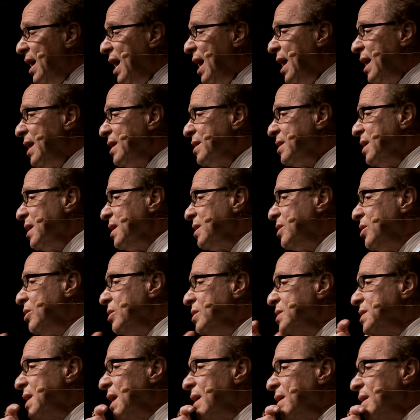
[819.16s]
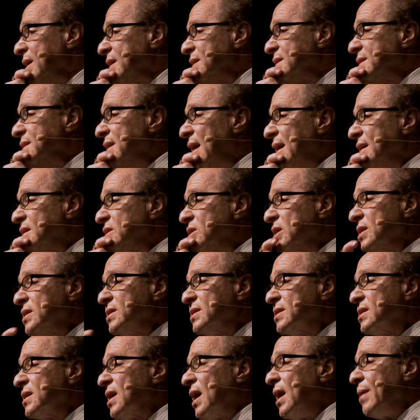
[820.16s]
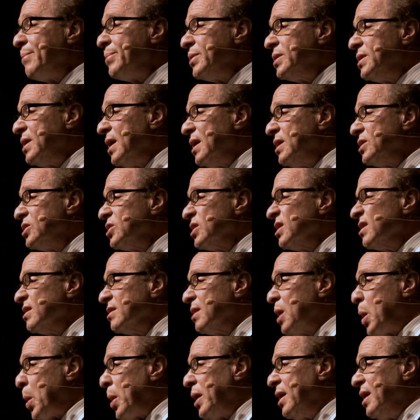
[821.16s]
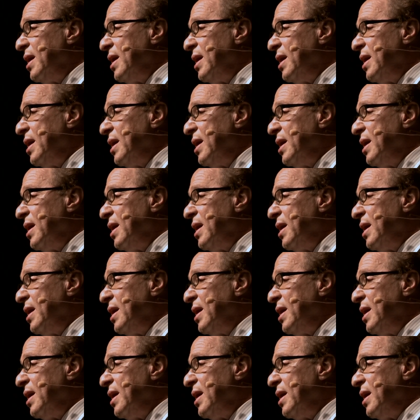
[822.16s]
And it turns out it's not just computation.